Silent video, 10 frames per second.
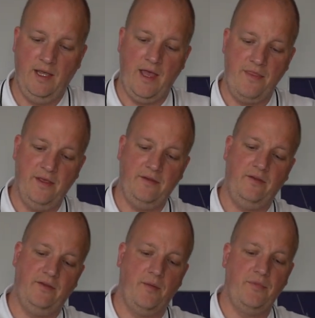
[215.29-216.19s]
and this
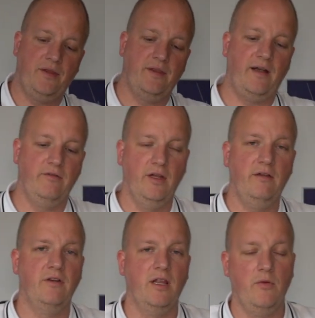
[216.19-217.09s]
is something that I
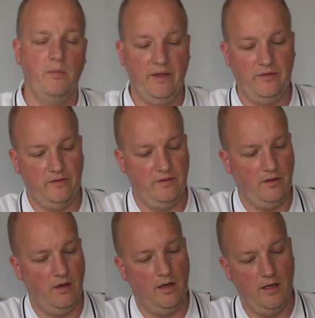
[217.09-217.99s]
really missed
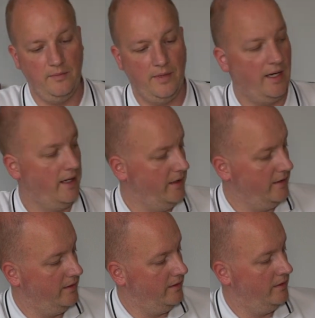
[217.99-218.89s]
on my